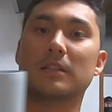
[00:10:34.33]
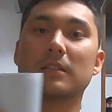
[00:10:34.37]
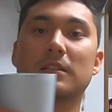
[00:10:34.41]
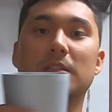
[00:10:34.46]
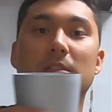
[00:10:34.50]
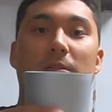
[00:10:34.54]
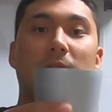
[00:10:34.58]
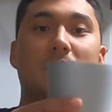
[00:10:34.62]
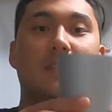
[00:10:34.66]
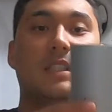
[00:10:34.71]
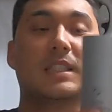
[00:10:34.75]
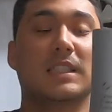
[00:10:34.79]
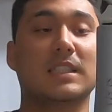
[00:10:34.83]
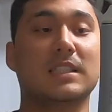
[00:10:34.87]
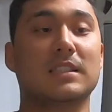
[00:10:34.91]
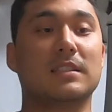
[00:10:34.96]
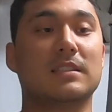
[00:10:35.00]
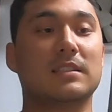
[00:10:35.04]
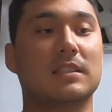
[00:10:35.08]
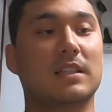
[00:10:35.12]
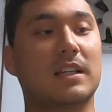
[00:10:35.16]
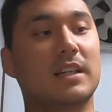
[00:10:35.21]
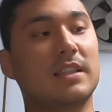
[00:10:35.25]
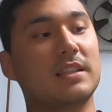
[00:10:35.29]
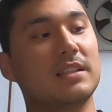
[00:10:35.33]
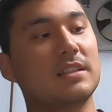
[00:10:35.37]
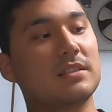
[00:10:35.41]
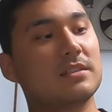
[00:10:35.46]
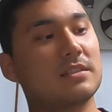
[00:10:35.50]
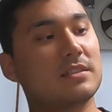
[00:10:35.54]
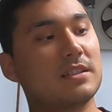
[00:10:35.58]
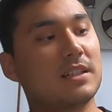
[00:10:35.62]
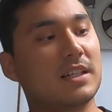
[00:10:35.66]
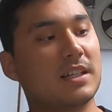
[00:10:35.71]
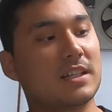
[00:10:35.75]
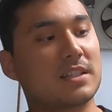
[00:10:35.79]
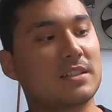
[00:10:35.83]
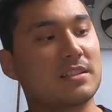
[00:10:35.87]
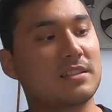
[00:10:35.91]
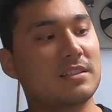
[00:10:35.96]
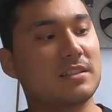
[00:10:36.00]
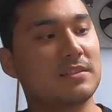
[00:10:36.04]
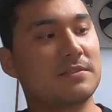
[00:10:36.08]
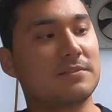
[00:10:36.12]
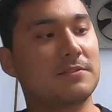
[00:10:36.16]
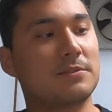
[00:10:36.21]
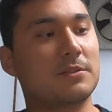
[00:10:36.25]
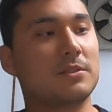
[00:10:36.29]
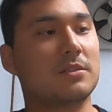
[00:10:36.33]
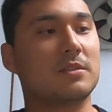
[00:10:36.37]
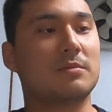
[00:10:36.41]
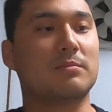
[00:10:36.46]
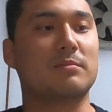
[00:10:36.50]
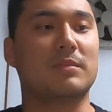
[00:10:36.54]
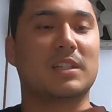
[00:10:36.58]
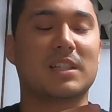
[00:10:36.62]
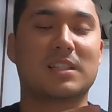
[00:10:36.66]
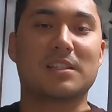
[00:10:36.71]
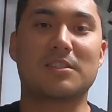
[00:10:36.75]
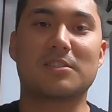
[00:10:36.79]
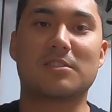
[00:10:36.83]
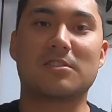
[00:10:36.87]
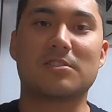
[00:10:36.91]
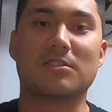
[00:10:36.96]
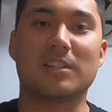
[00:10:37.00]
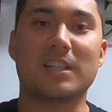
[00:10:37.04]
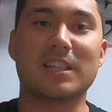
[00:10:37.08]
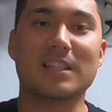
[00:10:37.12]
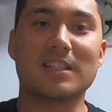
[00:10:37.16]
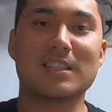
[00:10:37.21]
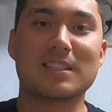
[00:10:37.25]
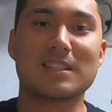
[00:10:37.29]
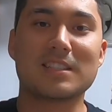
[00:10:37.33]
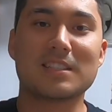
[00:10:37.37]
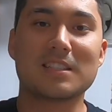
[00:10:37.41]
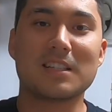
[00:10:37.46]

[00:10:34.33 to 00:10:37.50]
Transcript: two of these, and these are actually for mixed drinks.